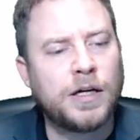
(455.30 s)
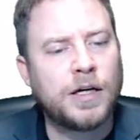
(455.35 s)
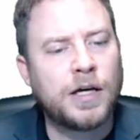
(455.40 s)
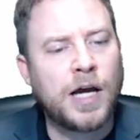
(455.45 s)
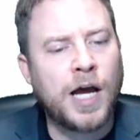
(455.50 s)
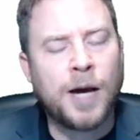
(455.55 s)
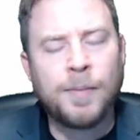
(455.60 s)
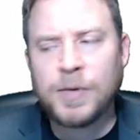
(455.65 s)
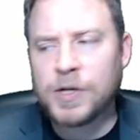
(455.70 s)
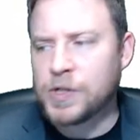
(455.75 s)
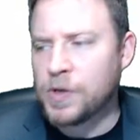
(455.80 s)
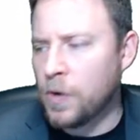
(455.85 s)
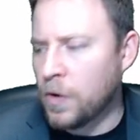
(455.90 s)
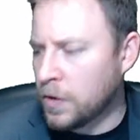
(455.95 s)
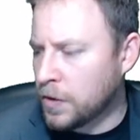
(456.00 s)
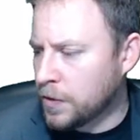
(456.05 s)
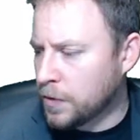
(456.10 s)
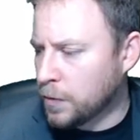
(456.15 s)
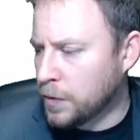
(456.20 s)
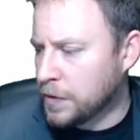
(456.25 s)
How much
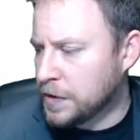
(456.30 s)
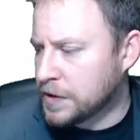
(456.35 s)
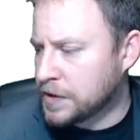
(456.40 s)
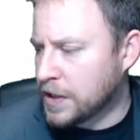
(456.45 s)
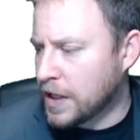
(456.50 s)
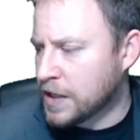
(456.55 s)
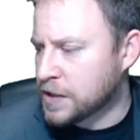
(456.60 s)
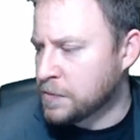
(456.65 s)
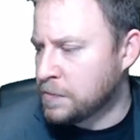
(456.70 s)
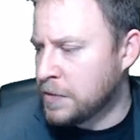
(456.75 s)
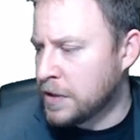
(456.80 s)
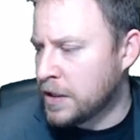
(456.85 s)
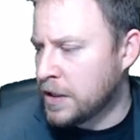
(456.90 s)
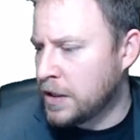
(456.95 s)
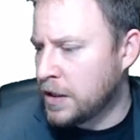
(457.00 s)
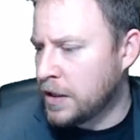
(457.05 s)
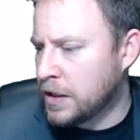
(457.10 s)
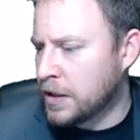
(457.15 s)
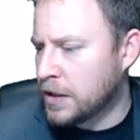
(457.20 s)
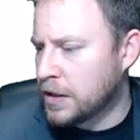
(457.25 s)
harder would the test
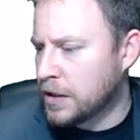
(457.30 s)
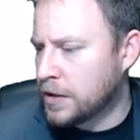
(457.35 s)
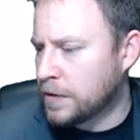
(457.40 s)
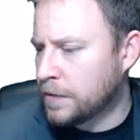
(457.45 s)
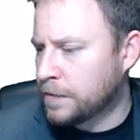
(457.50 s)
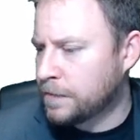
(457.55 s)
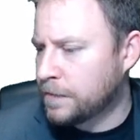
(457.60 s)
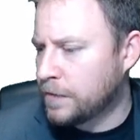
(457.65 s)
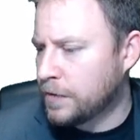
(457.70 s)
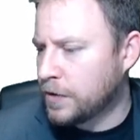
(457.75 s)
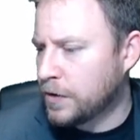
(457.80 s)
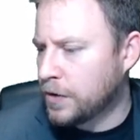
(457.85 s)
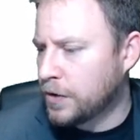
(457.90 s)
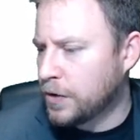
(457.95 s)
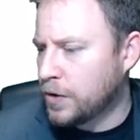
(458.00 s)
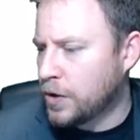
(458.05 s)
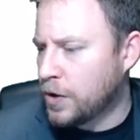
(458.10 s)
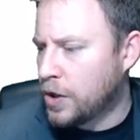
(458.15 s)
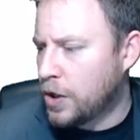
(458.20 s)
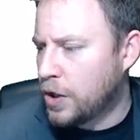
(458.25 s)
be if
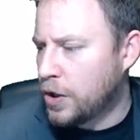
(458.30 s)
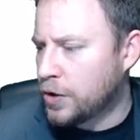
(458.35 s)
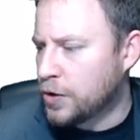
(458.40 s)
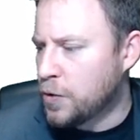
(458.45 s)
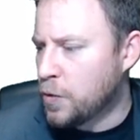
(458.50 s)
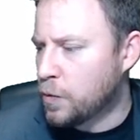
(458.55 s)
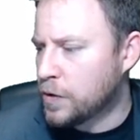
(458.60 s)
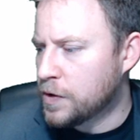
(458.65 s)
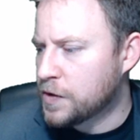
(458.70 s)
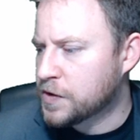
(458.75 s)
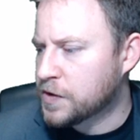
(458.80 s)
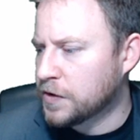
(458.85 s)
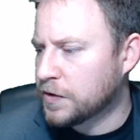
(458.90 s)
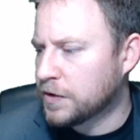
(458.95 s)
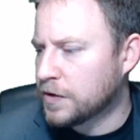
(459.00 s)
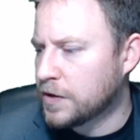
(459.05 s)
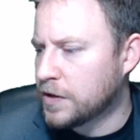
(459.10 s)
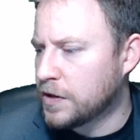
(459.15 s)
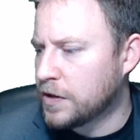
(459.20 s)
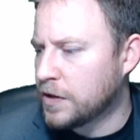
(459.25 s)
you
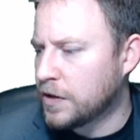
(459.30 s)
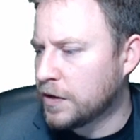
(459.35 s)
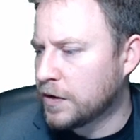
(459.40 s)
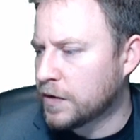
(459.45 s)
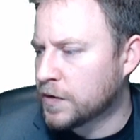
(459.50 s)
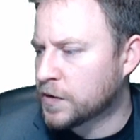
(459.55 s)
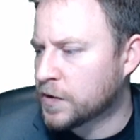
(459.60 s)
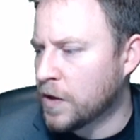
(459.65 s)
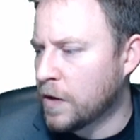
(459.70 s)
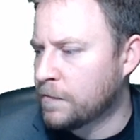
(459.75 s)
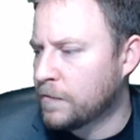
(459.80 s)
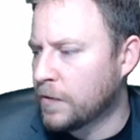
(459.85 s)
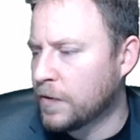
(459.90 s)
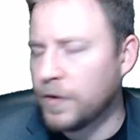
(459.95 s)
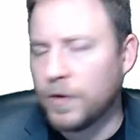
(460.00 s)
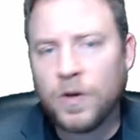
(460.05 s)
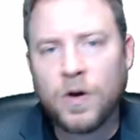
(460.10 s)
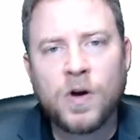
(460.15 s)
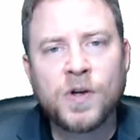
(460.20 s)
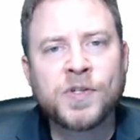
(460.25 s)
recently suffered the
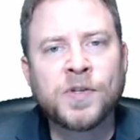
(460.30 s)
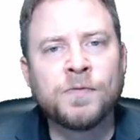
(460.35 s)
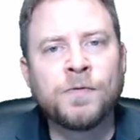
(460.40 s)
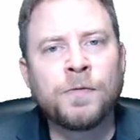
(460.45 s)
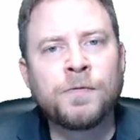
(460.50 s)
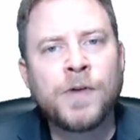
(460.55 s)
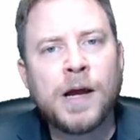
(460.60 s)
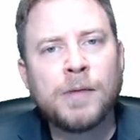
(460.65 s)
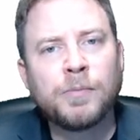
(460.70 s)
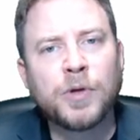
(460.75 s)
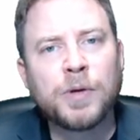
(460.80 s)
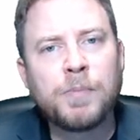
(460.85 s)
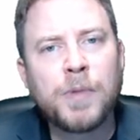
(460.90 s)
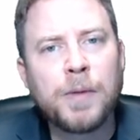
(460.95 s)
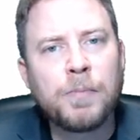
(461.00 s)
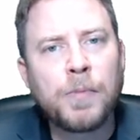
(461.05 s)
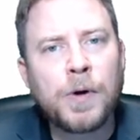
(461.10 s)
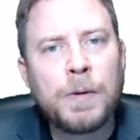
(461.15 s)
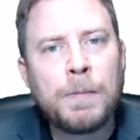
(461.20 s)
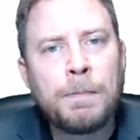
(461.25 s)
loss of a family
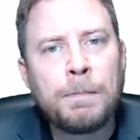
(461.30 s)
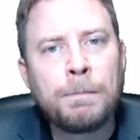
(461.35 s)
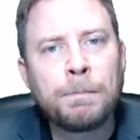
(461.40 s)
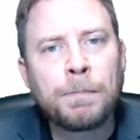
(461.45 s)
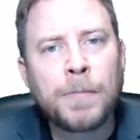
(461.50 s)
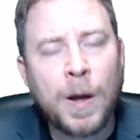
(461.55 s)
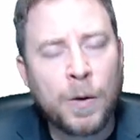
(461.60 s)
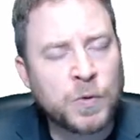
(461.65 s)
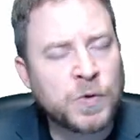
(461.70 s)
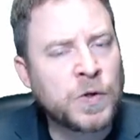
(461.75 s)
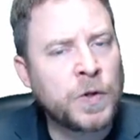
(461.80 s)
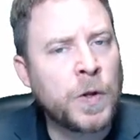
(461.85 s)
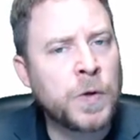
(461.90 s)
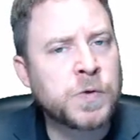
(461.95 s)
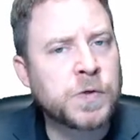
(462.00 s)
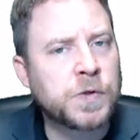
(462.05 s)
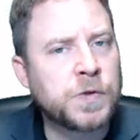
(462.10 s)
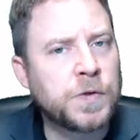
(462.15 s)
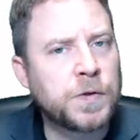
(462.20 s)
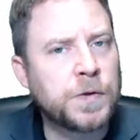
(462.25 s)
member that was
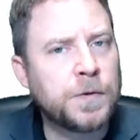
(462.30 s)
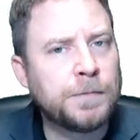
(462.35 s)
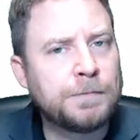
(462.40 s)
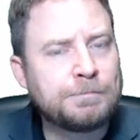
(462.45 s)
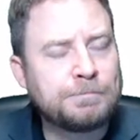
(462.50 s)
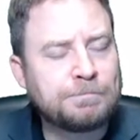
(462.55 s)
close to you?